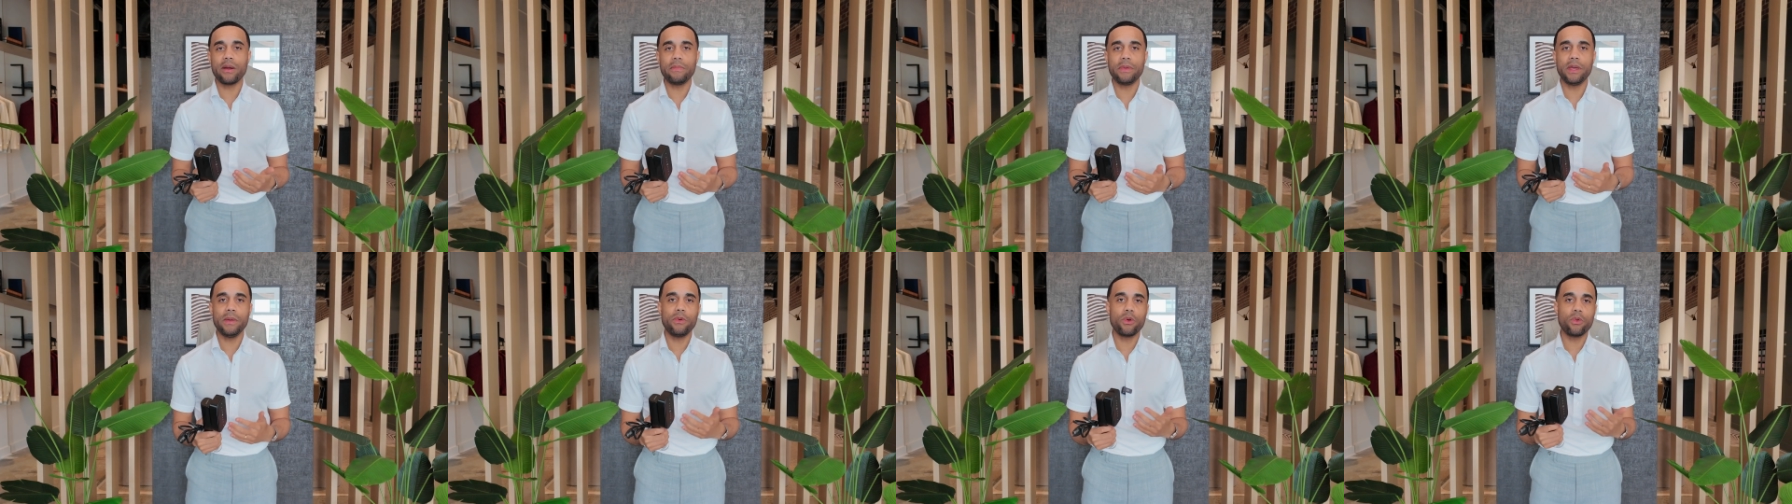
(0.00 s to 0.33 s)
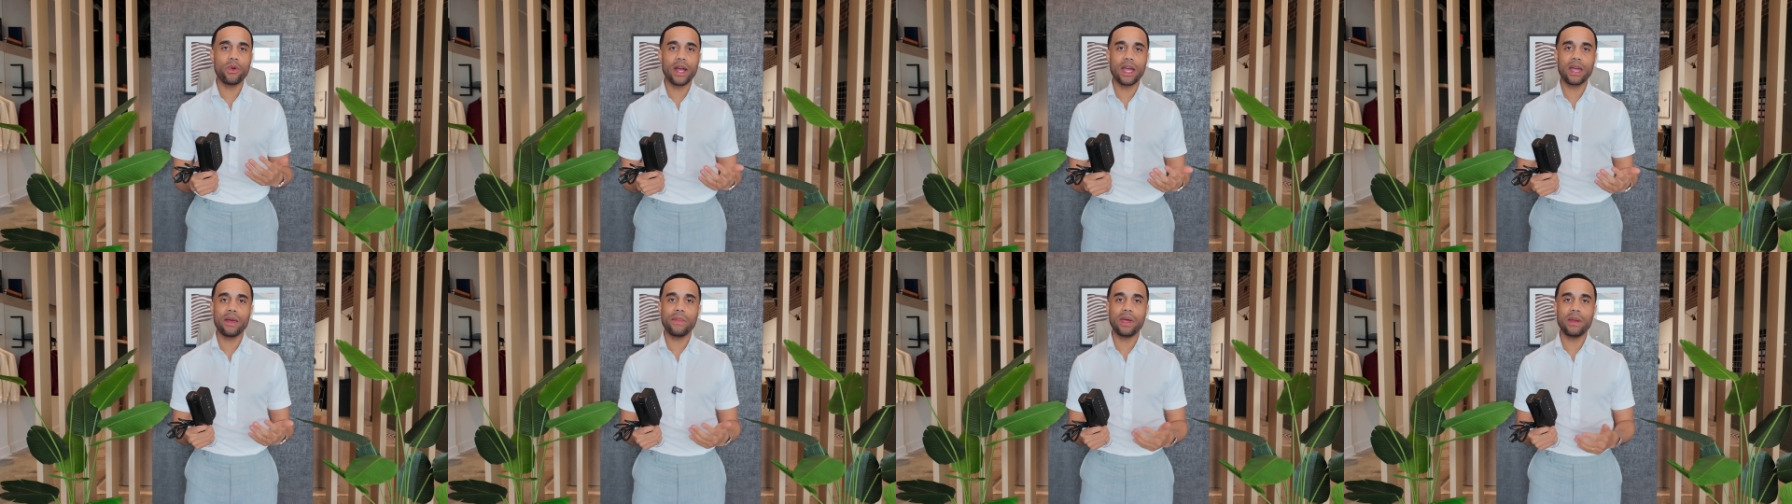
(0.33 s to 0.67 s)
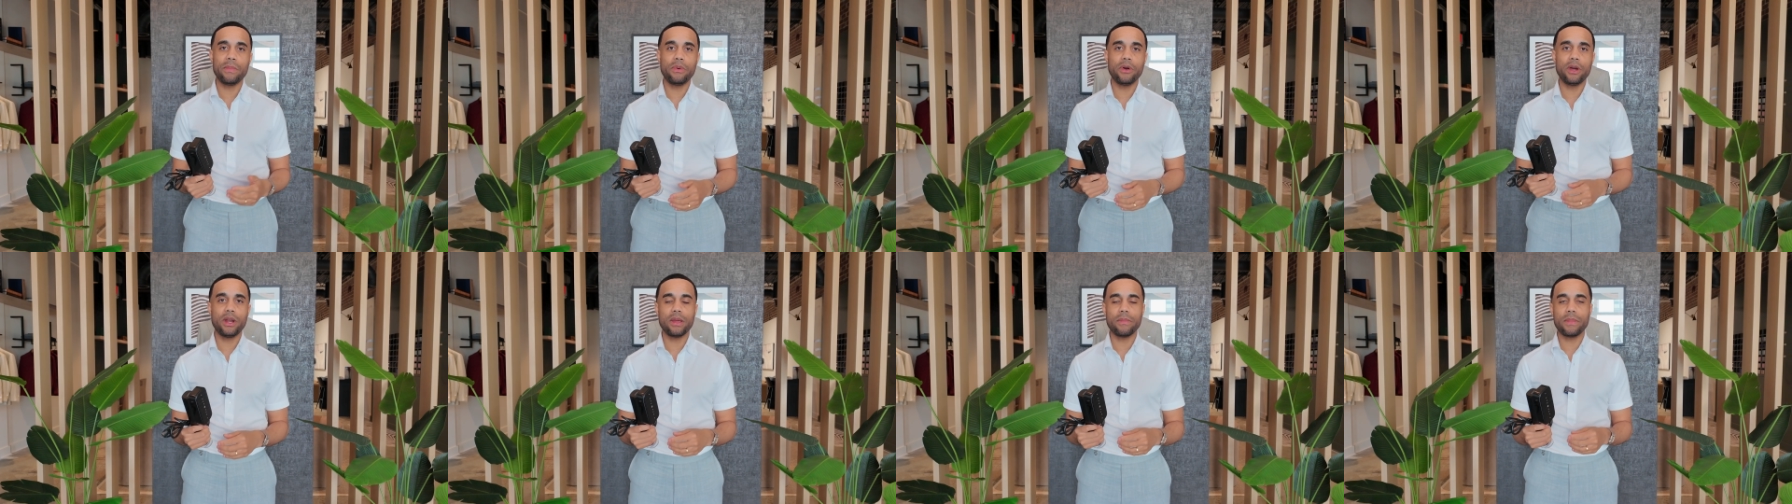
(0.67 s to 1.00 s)
people recommend
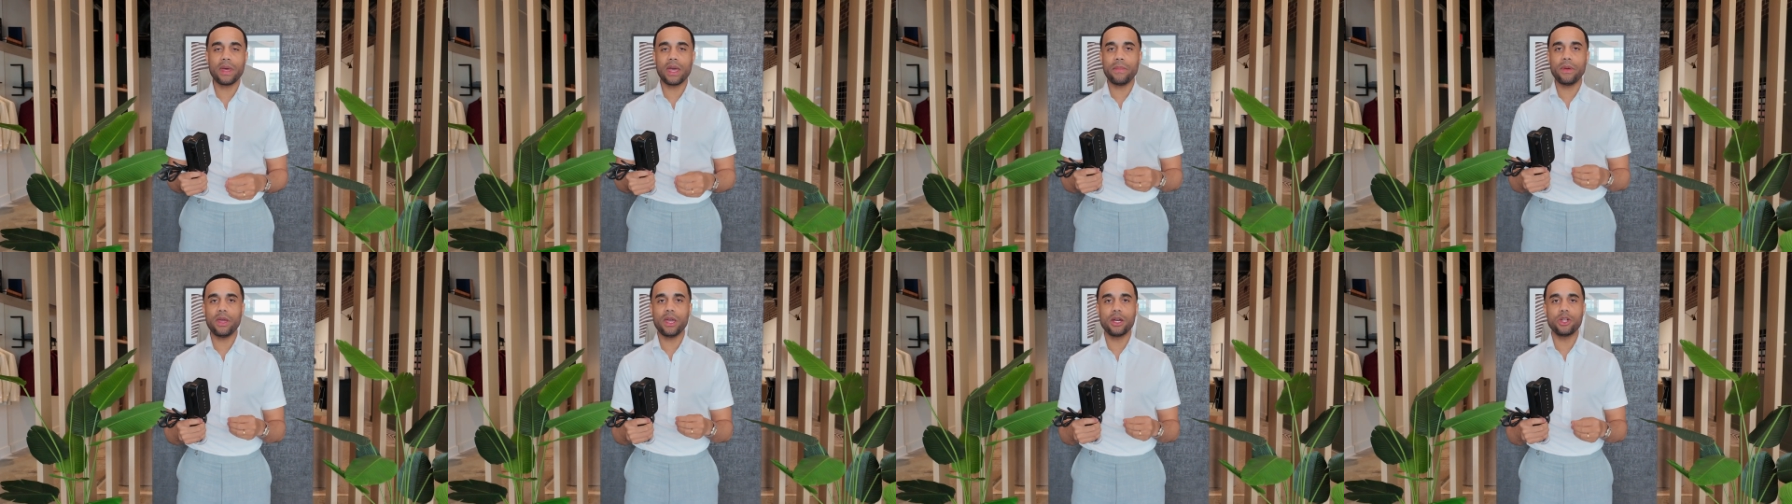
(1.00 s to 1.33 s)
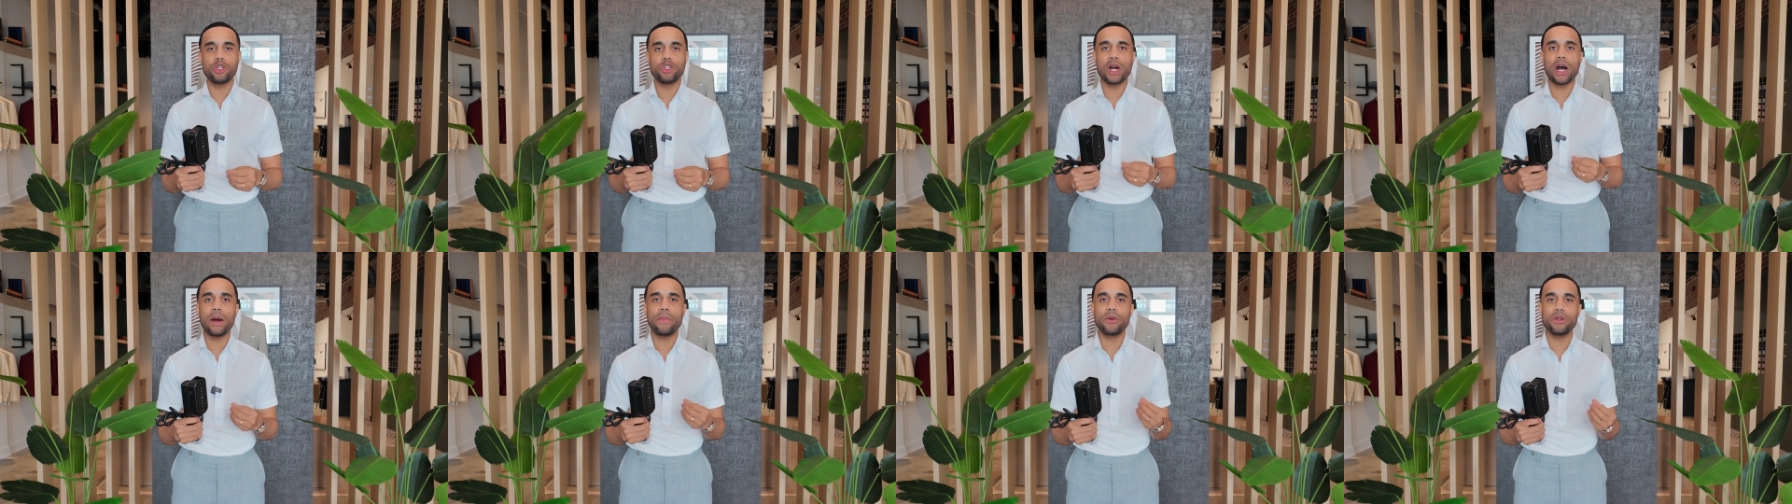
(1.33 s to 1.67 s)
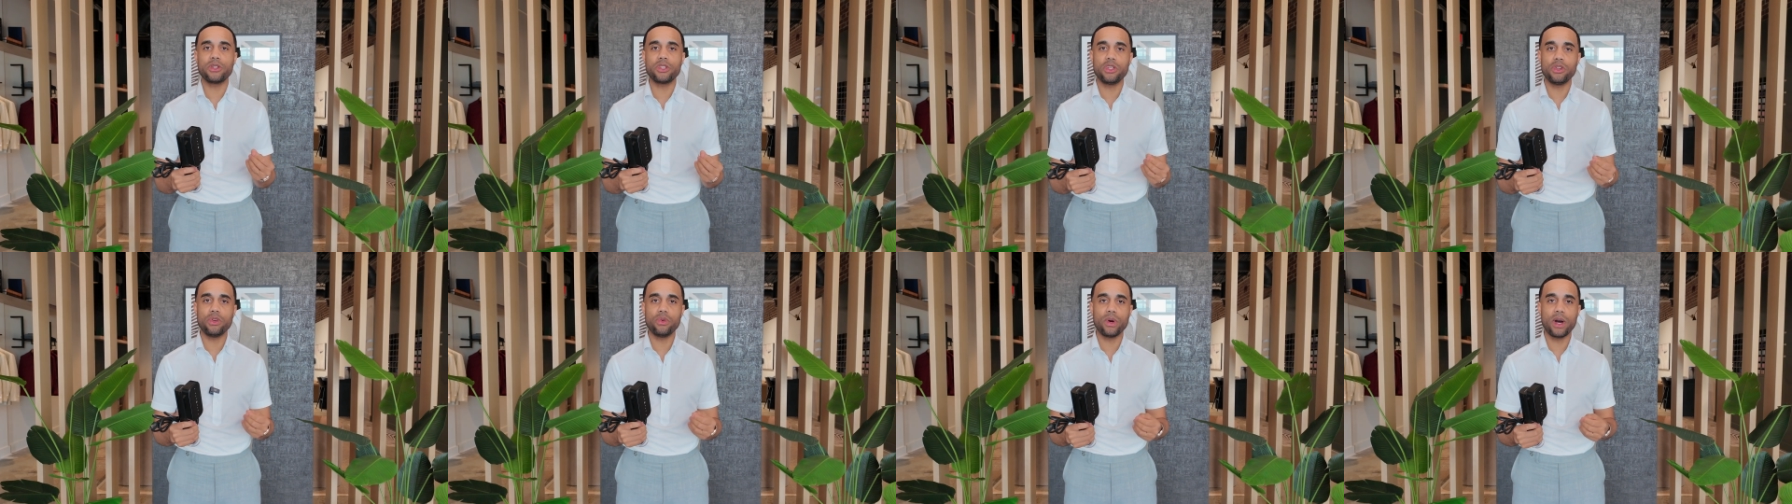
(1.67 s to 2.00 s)
putting maybe a drop or
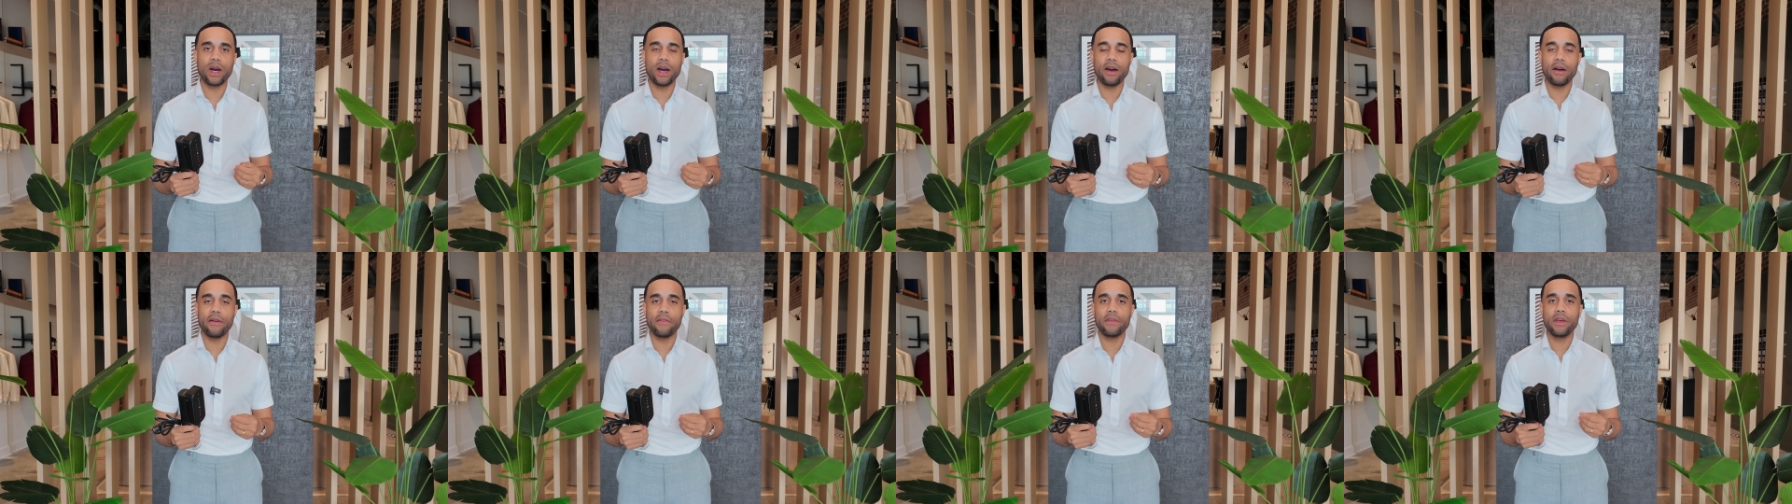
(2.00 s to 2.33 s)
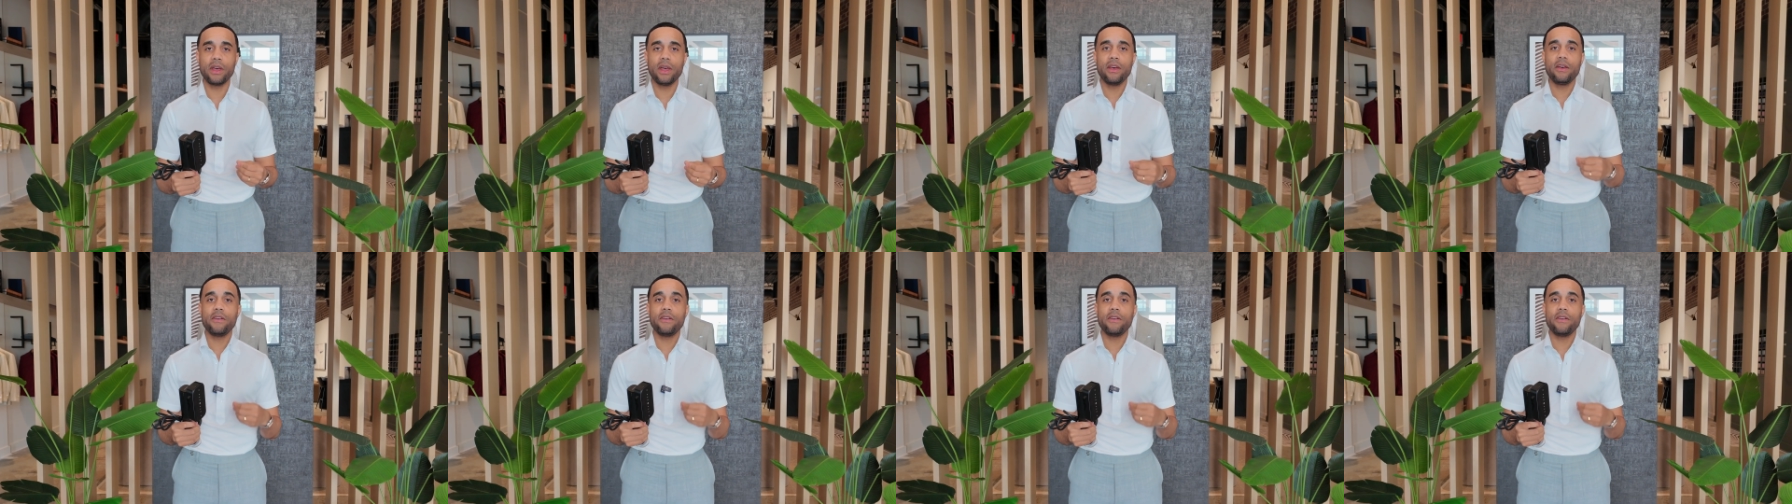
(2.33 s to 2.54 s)
two of